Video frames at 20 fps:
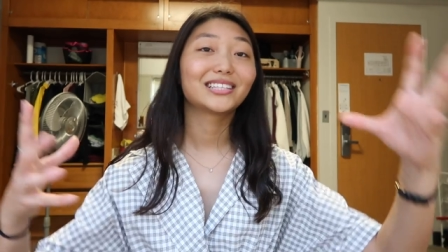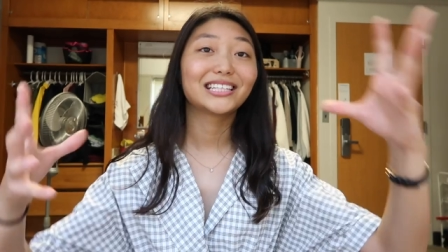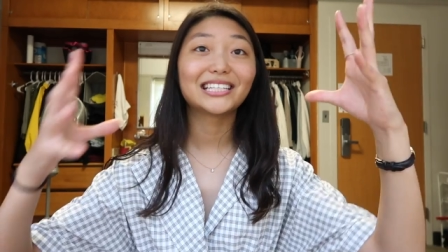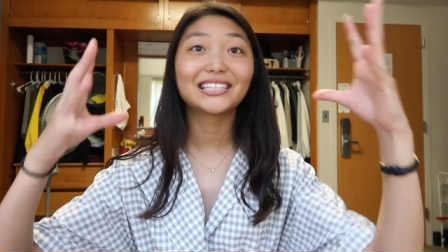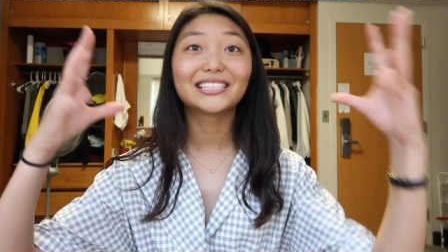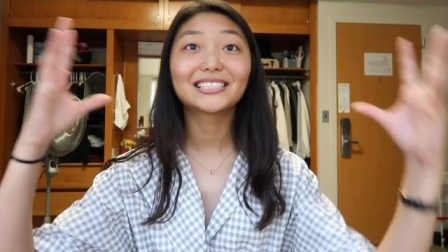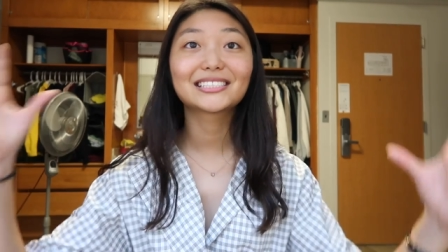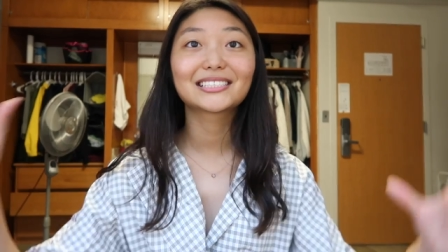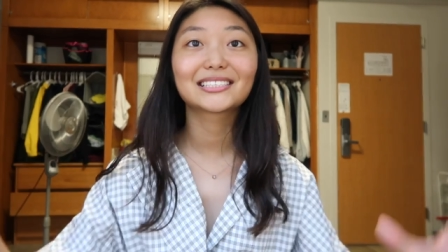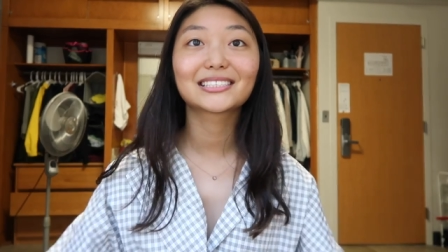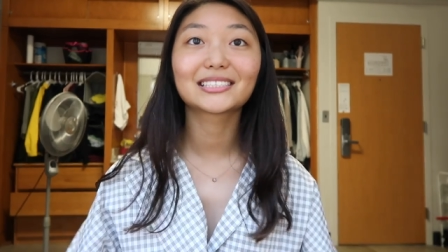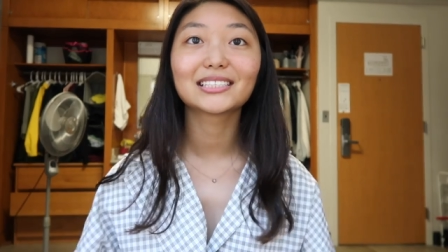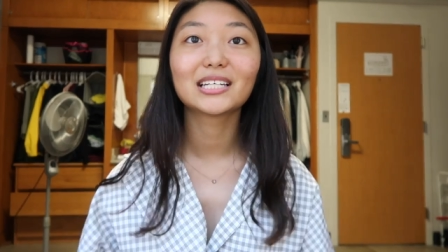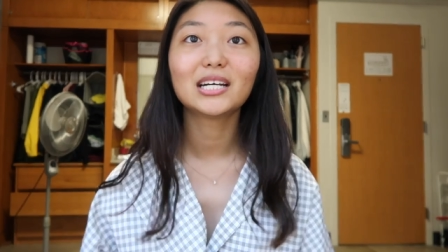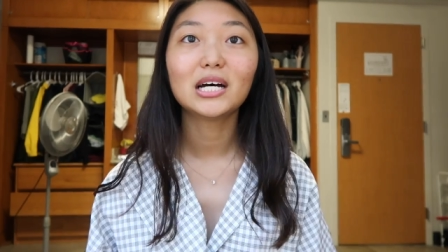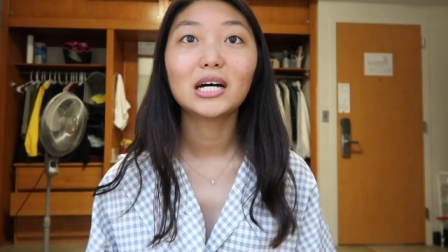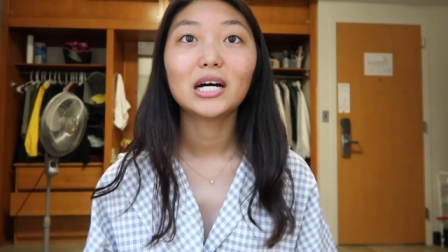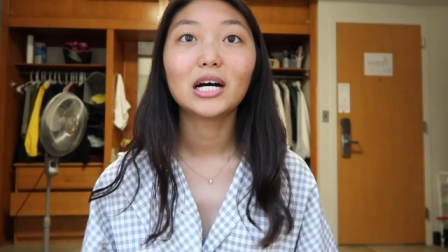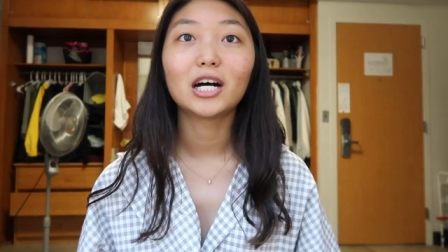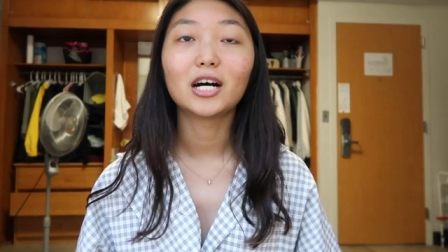this.
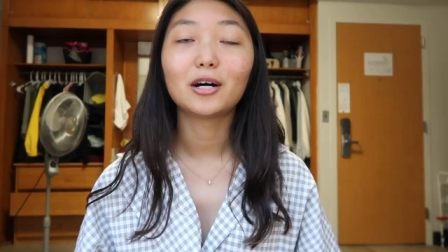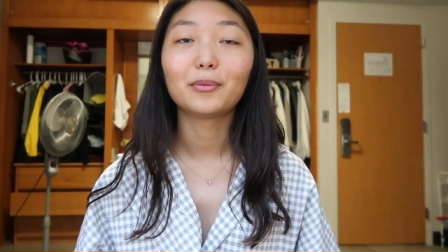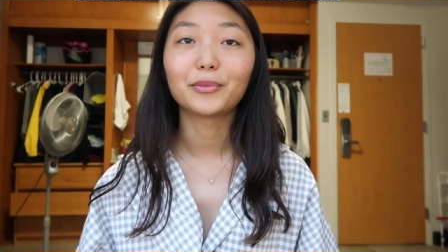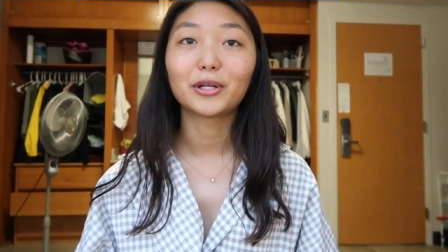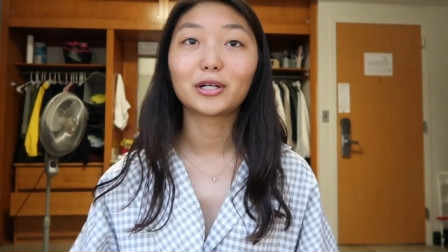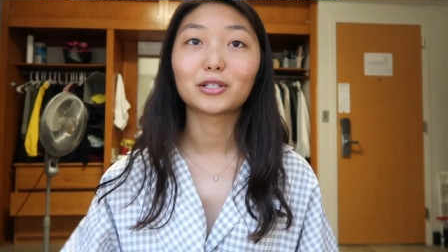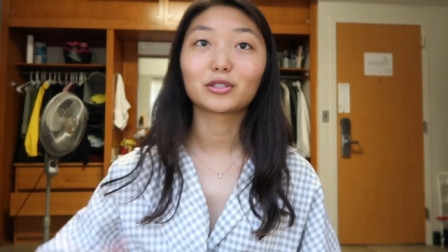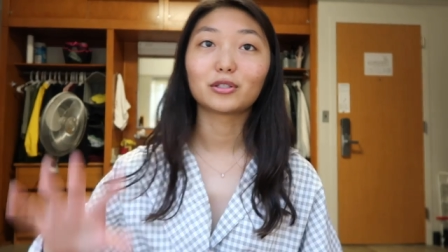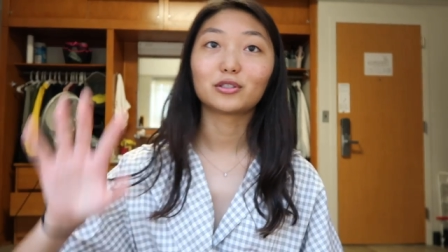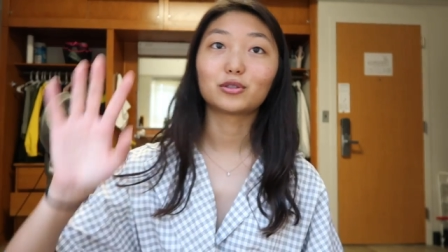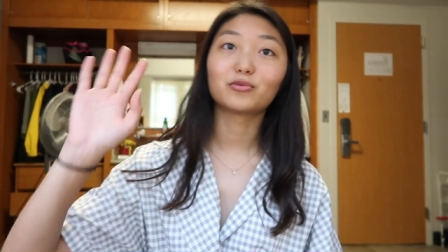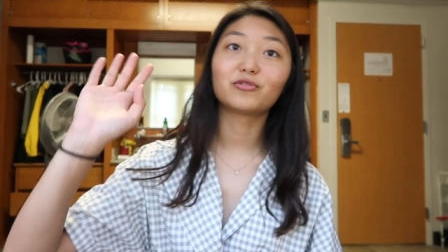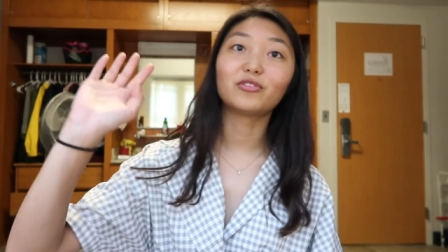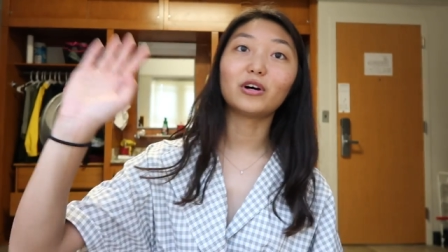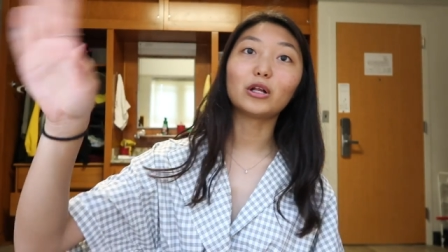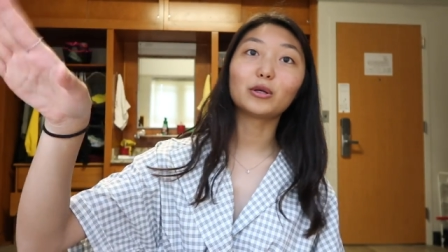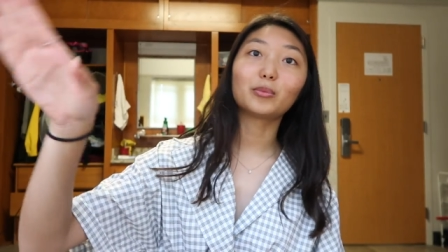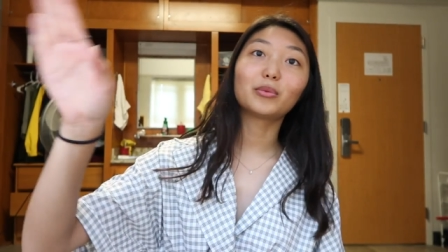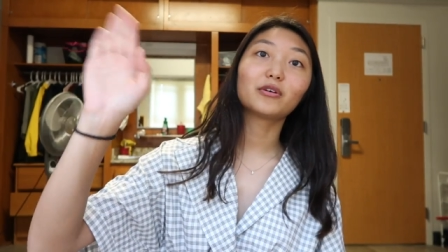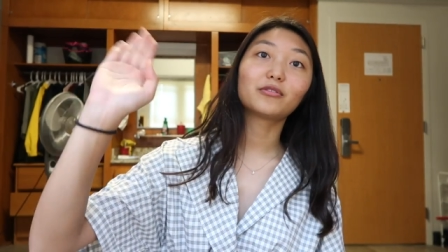Um, there's a
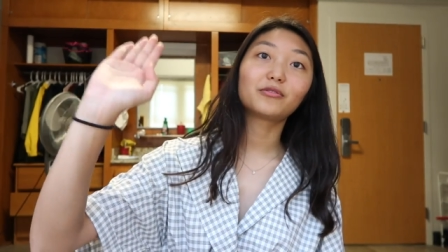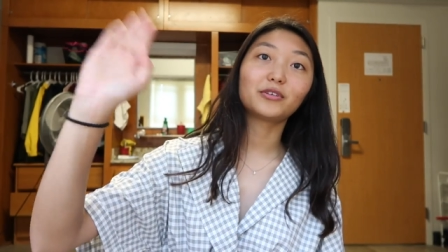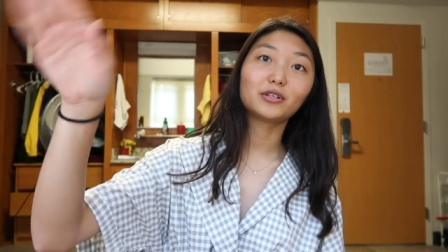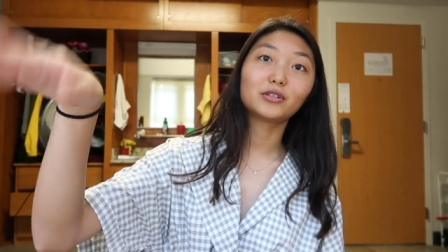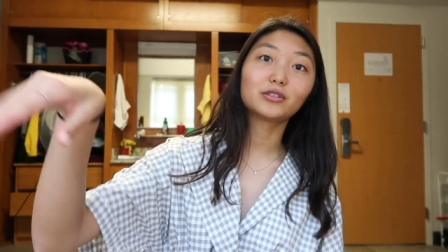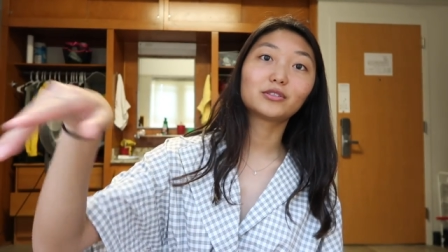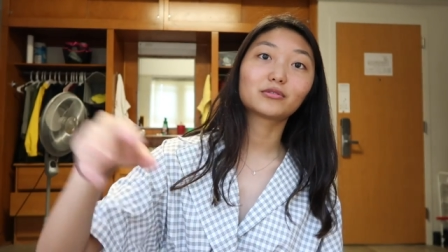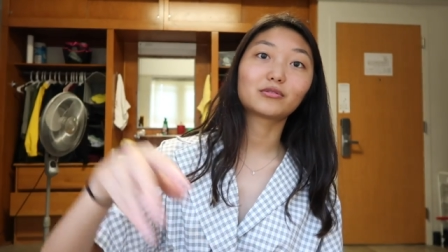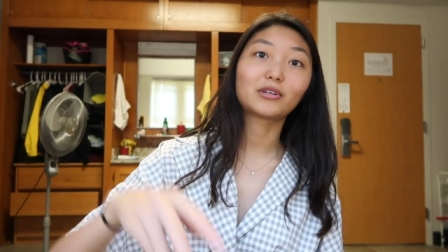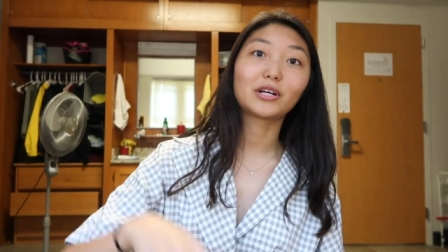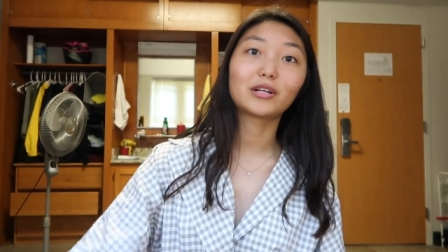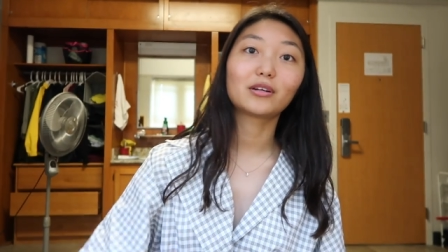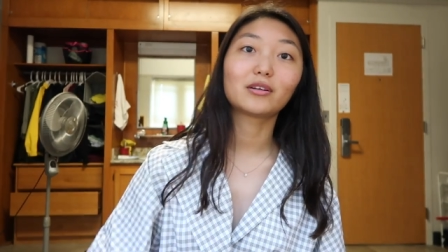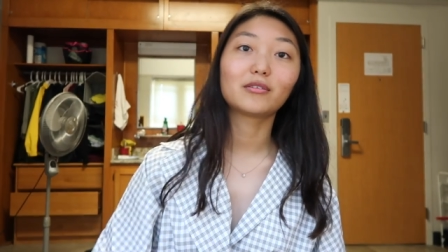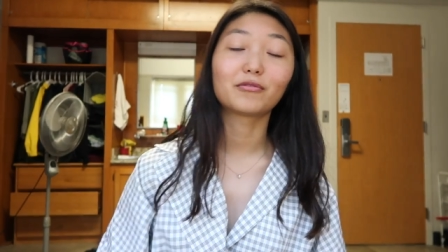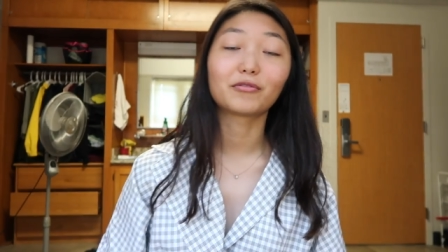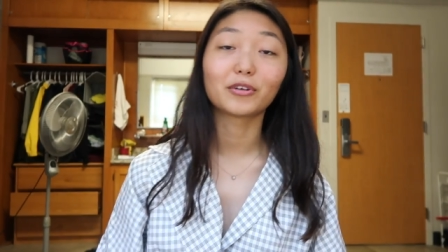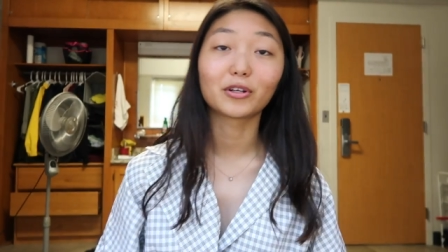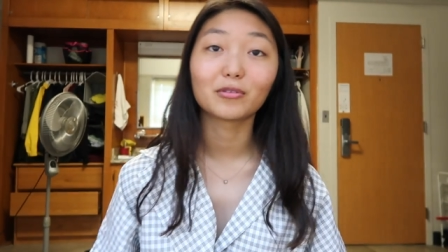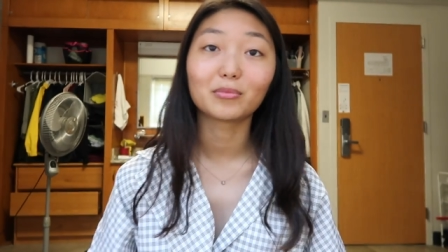volleyball field right
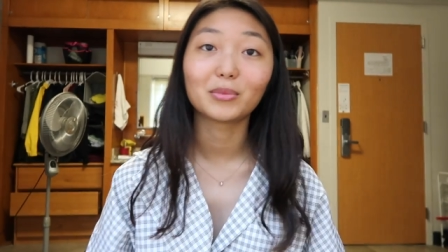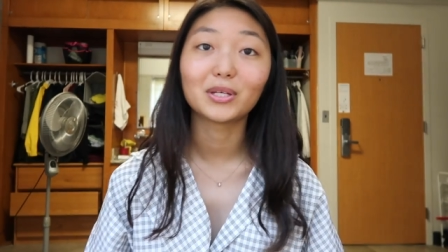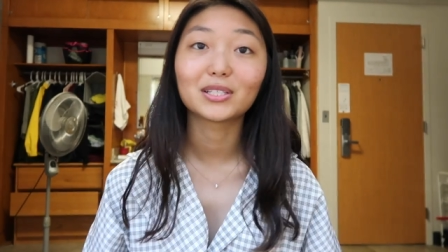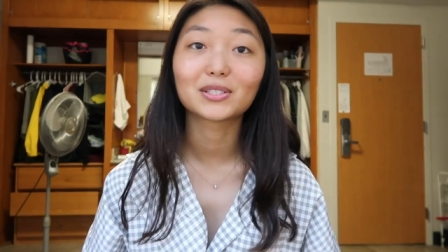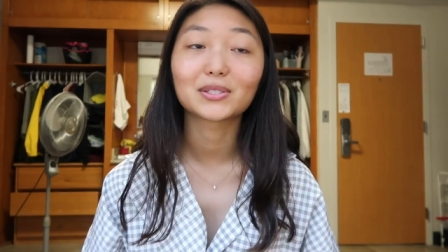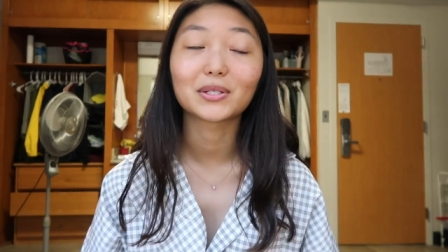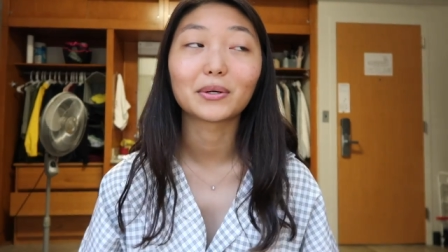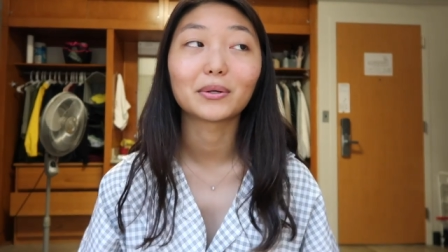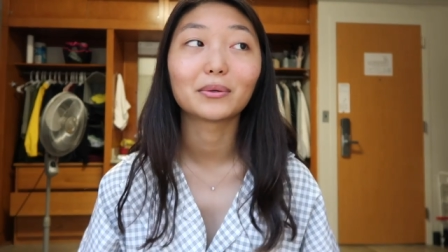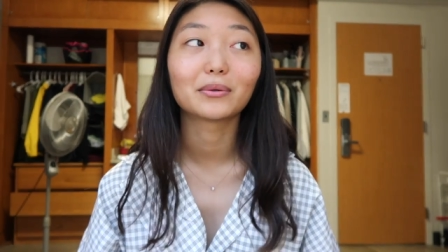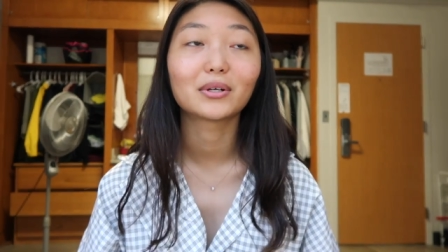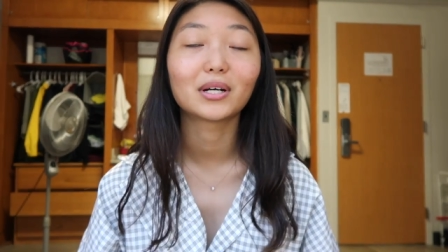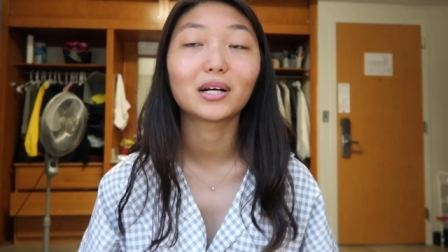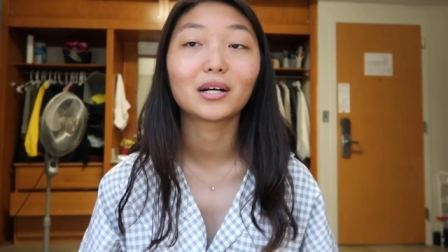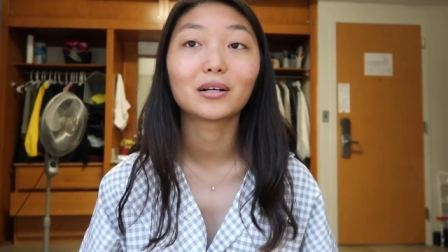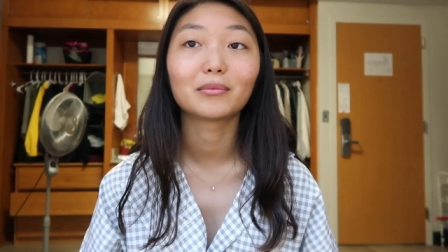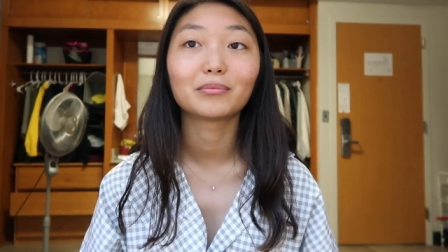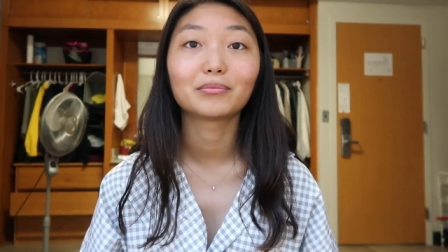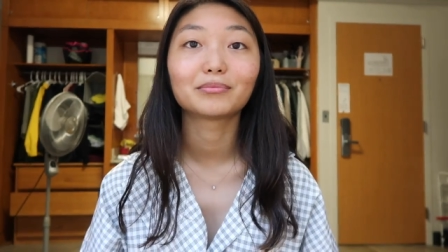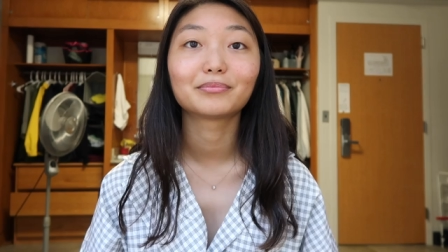in front of me, so
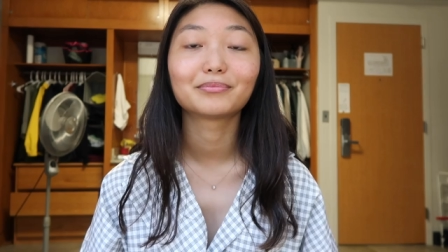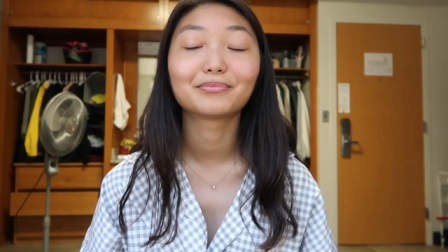um,